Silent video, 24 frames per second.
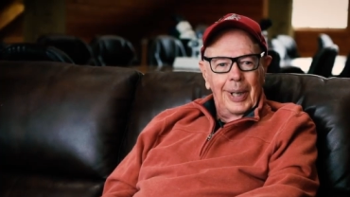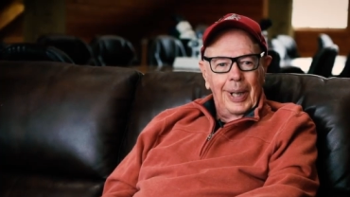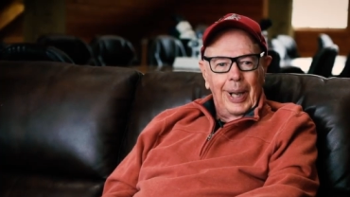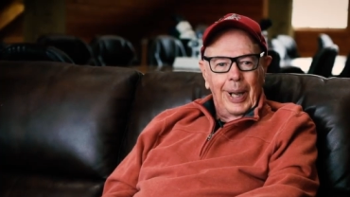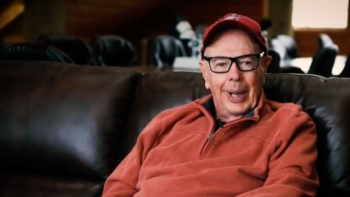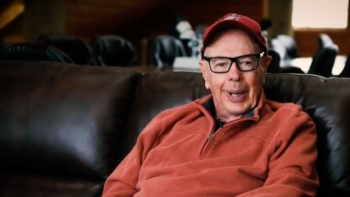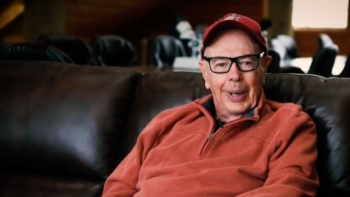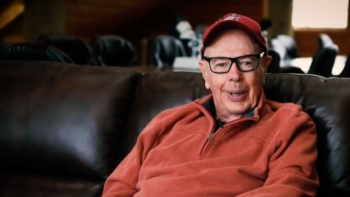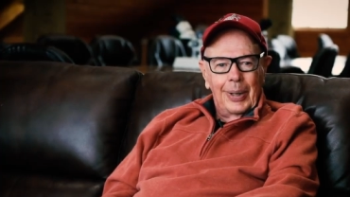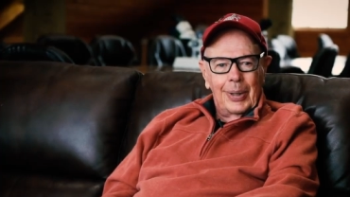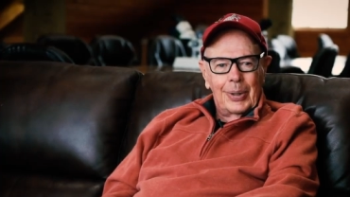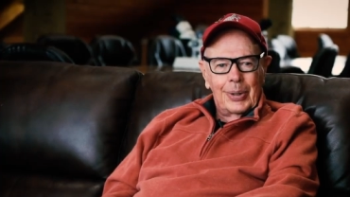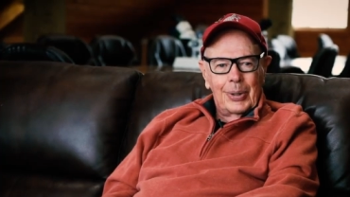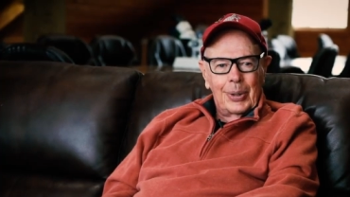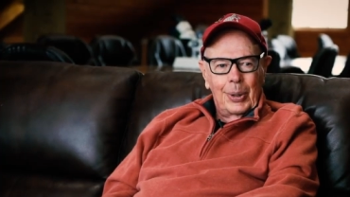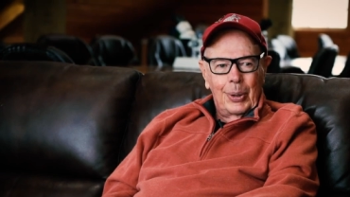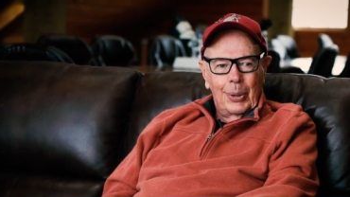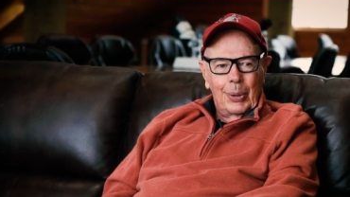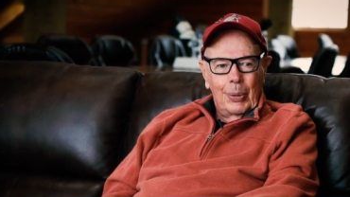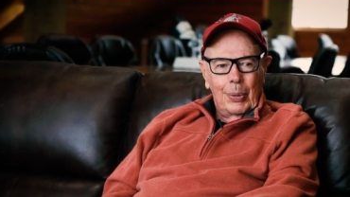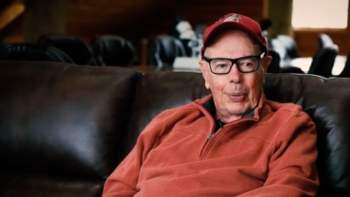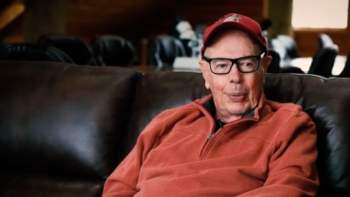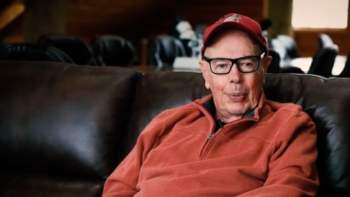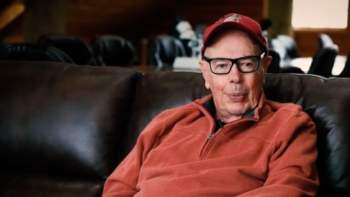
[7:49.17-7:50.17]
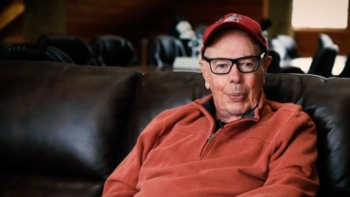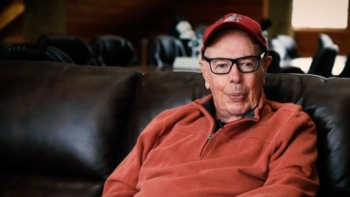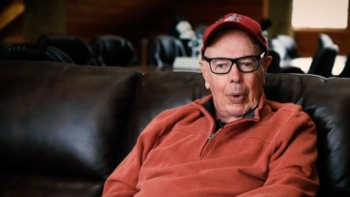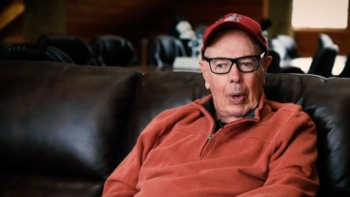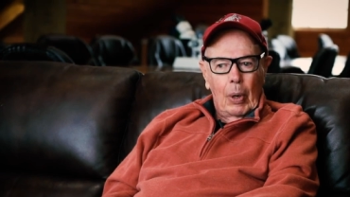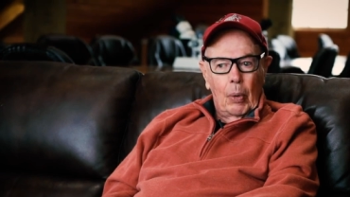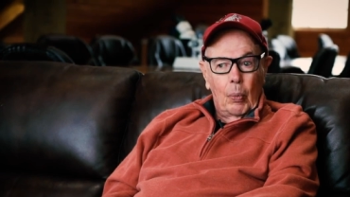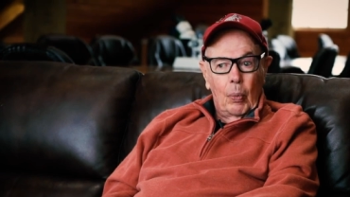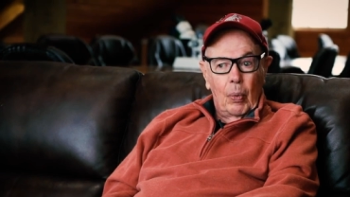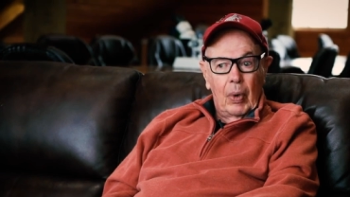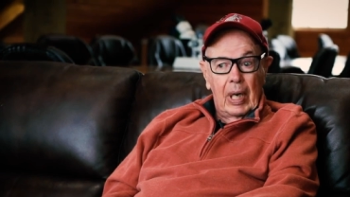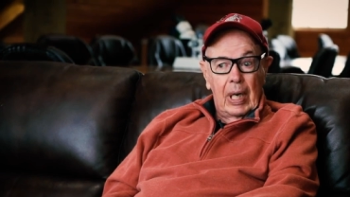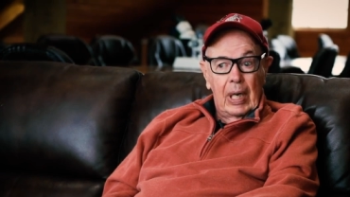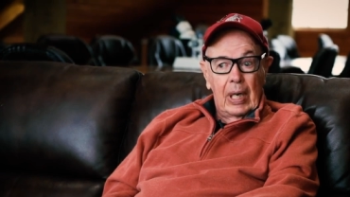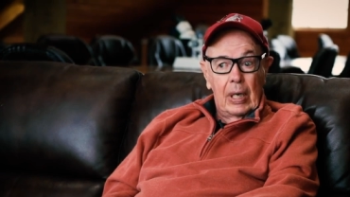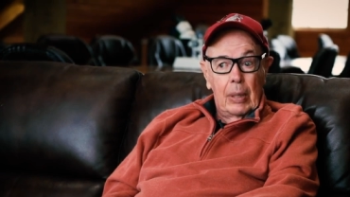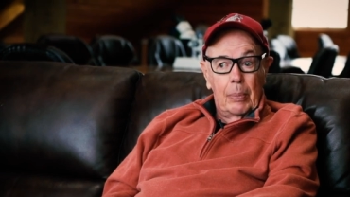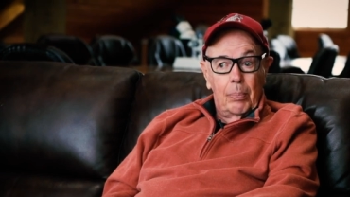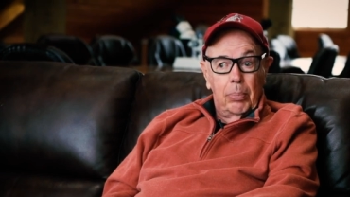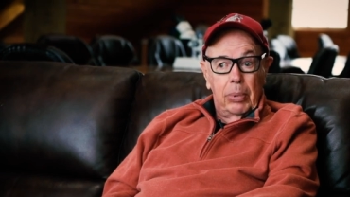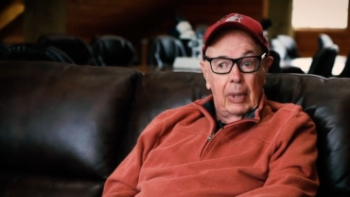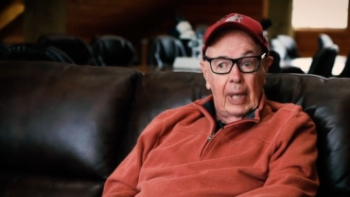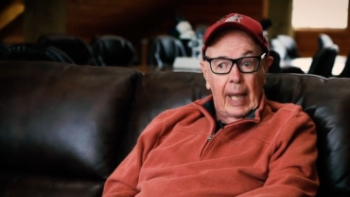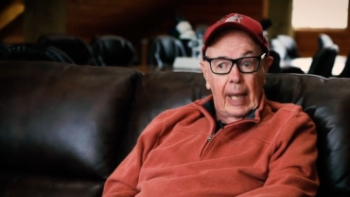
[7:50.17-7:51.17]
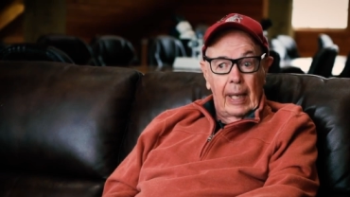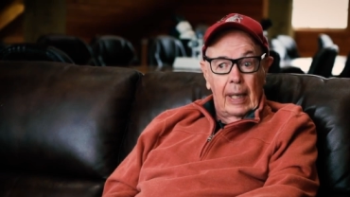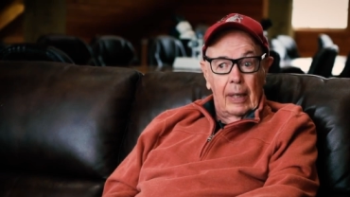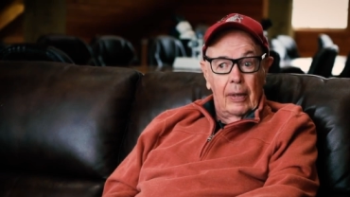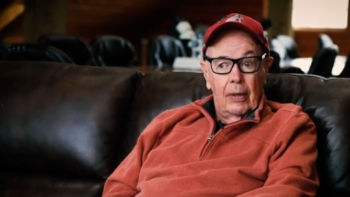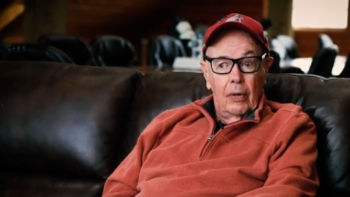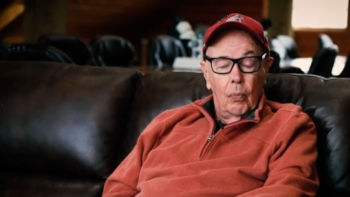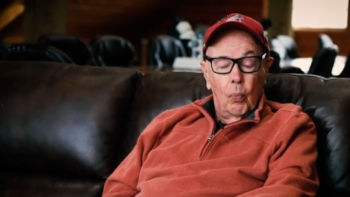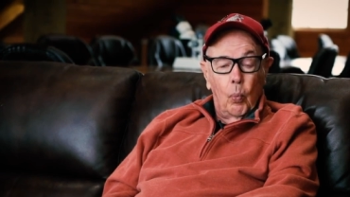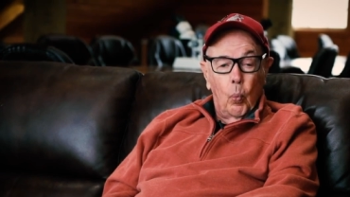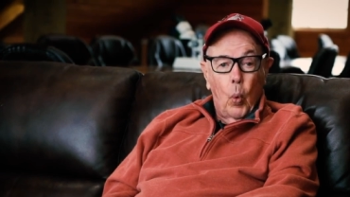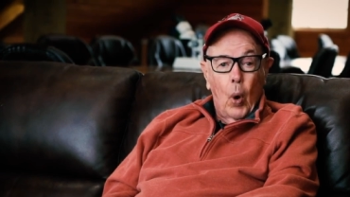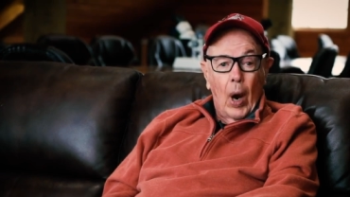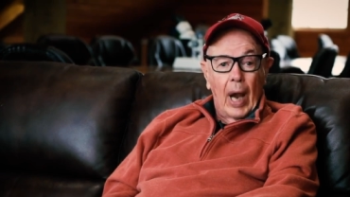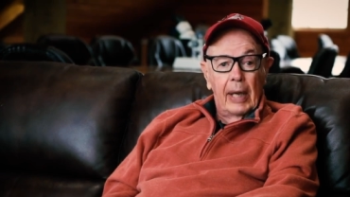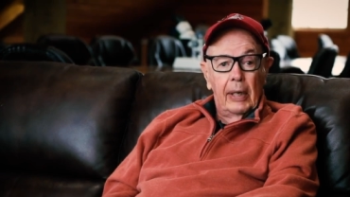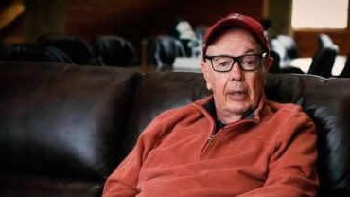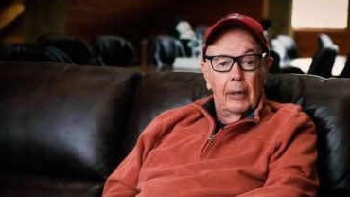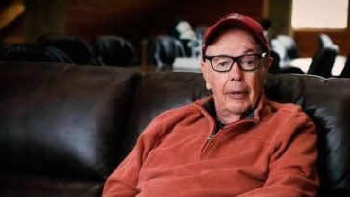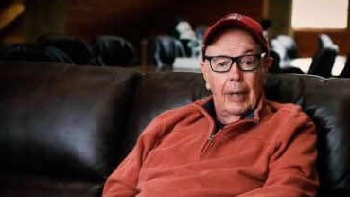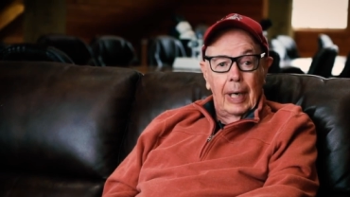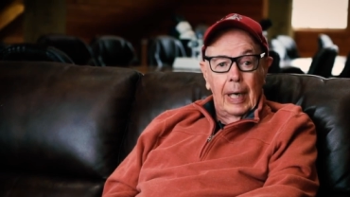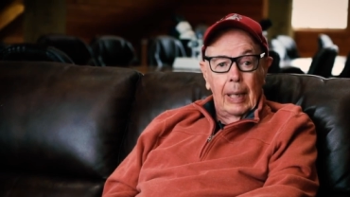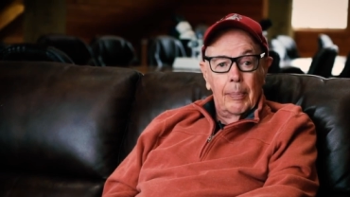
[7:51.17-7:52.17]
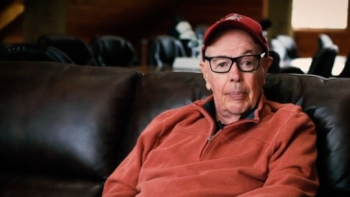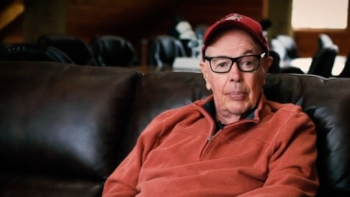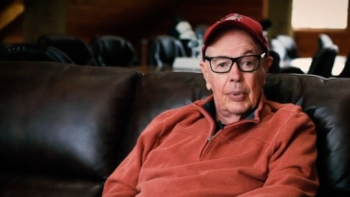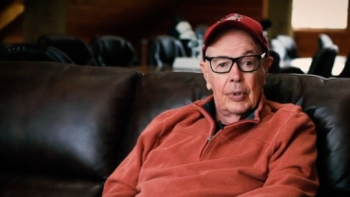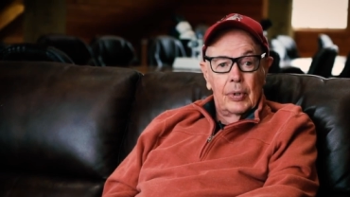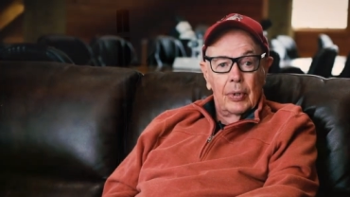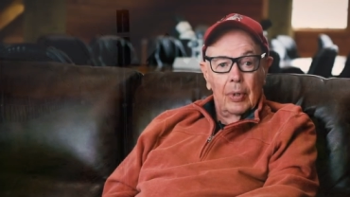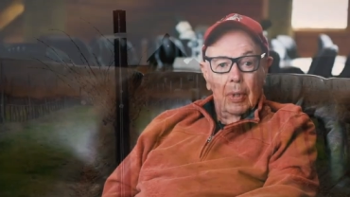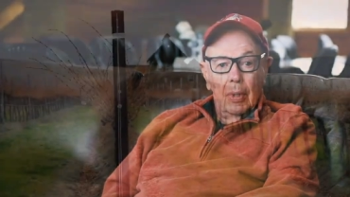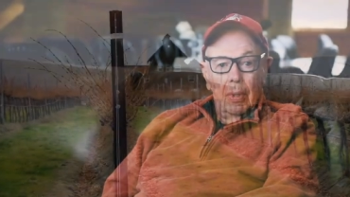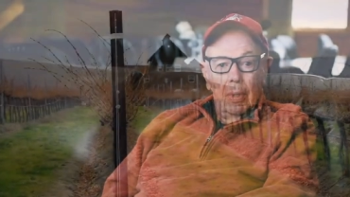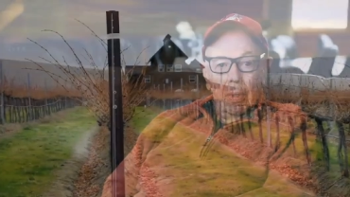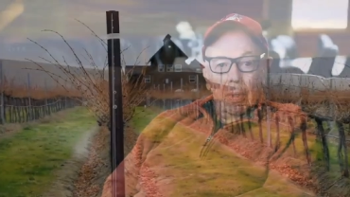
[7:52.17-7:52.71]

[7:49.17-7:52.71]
And so when we planted wine grapes,